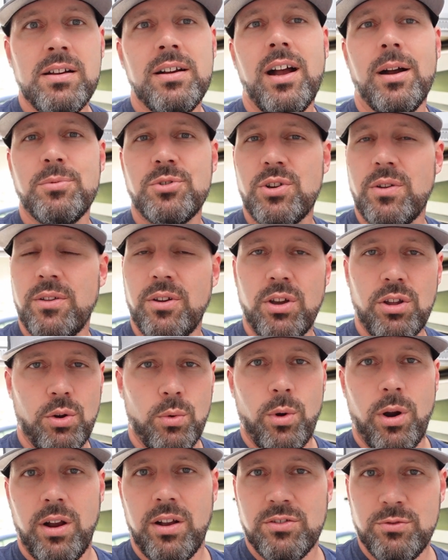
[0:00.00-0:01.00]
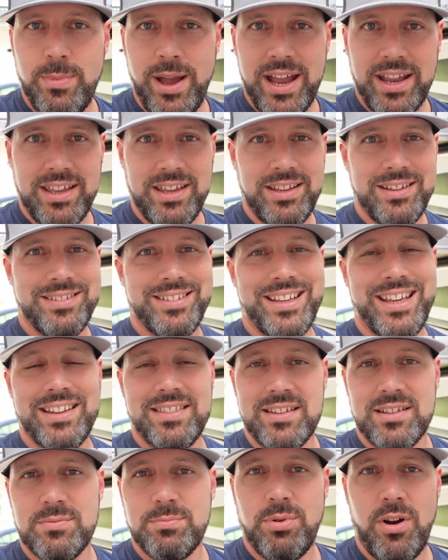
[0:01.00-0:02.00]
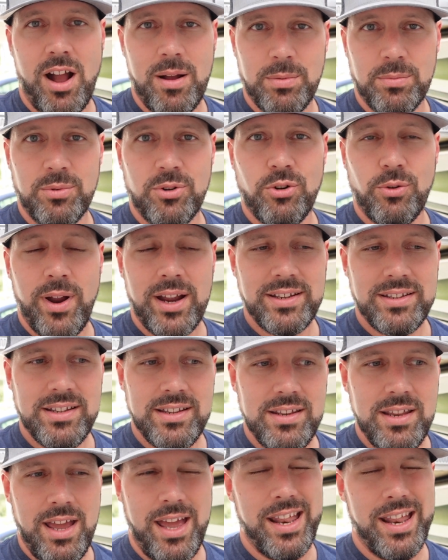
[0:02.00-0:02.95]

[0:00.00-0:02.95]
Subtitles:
I'm sure they're going to work us back in to get this problem corrected,